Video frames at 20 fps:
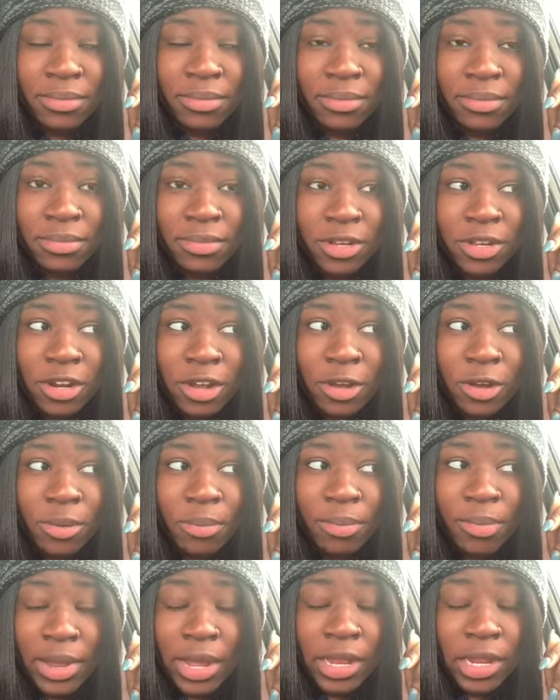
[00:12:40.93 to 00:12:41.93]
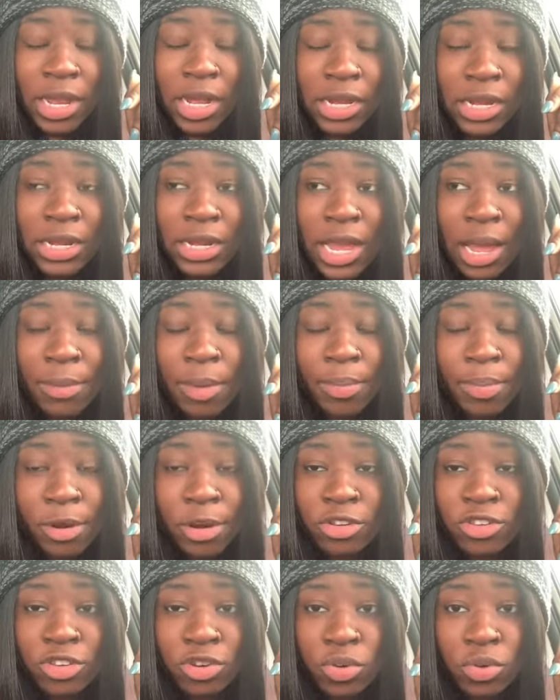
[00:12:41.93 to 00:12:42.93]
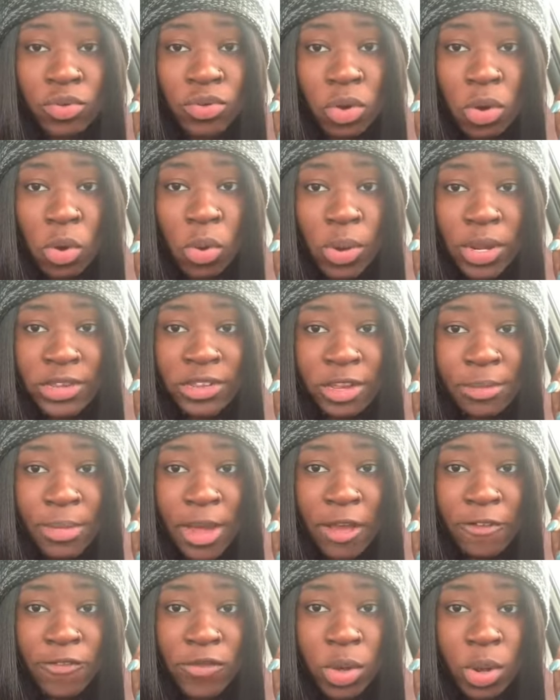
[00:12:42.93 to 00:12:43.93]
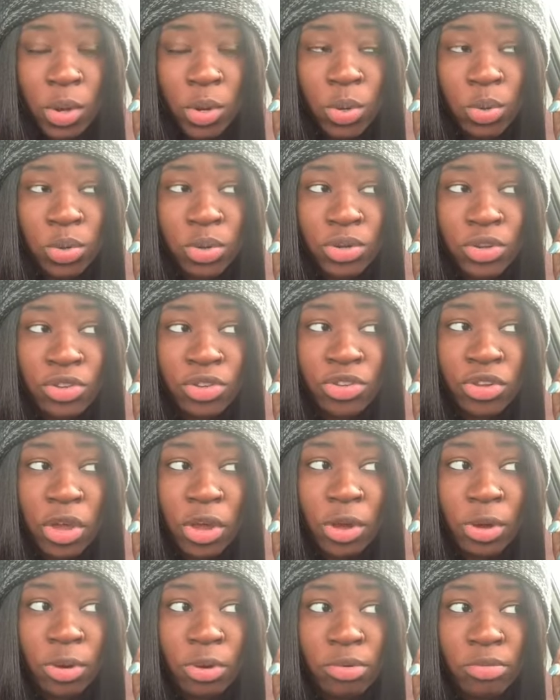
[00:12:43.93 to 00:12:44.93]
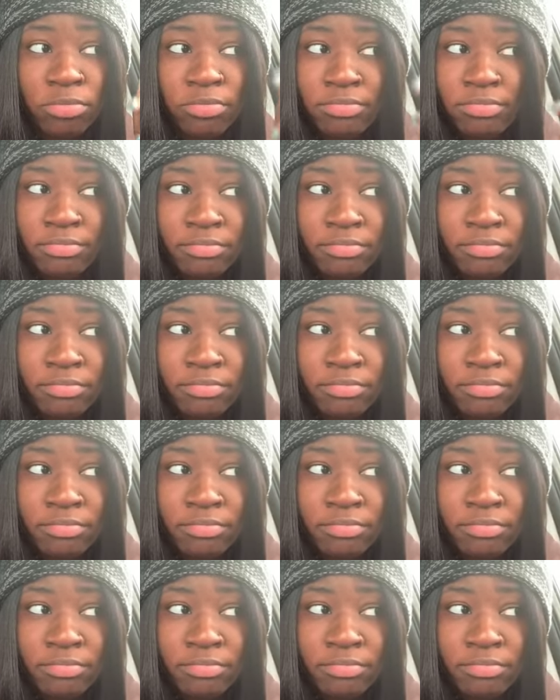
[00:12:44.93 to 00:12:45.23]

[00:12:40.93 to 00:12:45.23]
you know, and luckily I'm a person who's always in my phone, so